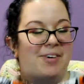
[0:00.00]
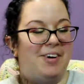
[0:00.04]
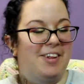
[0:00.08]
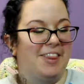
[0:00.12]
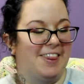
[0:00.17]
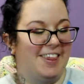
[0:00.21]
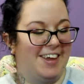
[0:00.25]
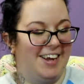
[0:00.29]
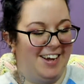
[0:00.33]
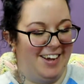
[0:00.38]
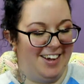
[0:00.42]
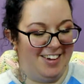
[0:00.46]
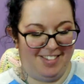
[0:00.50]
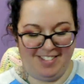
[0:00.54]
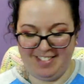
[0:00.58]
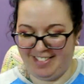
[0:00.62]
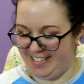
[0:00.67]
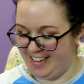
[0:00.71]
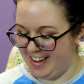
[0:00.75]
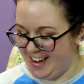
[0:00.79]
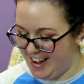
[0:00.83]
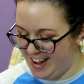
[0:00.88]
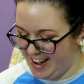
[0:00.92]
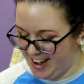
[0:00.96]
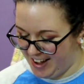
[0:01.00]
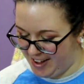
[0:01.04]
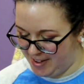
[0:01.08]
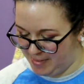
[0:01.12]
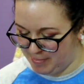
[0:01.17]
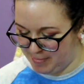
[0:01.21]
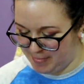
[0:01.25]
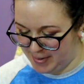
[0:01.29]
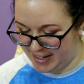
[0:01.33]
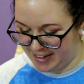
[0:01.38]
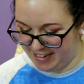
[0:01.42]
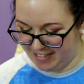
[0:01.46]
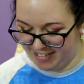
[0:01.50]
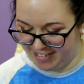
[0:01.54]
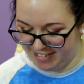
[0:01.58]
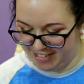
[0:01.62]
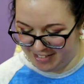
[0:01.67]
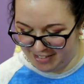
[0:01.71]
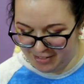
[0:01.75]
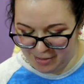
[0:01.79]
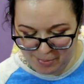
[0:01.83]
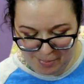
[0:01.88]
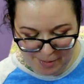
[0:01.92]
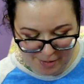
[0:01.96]
with these and be
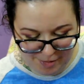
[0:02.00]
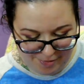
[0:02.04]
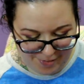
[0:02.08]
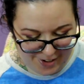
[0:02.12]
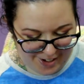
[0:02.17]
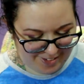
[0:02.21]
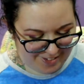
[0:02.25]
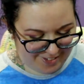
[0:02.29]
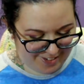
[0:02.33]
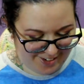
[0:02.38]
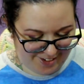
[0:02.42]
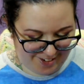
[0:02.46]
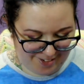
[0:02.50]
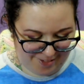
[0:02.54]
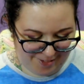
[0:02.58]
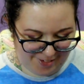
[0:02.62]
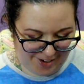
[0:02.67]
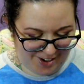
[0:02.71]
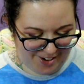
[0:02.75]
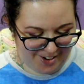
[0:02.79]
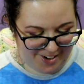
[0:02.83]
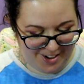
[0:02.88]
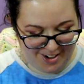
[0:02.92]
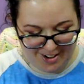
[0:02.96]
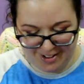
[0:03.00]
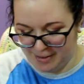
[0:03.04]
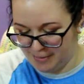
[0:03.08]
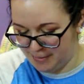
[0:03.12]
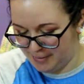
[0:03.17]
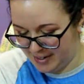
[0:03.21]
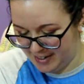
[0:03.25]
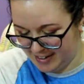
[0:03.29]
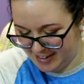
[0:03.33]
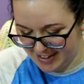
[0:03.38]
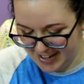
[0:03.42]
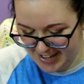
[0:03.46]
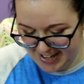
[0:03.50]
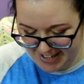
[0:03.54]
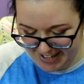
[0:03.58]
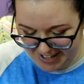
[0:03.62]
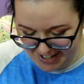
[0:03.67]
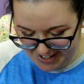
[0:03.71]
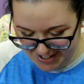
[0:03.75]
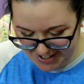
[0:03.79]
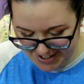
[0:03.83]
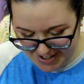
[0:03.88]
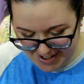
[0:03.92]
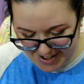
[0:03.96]
super festive on Halloween
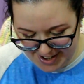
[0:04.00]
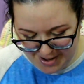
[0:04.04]
day.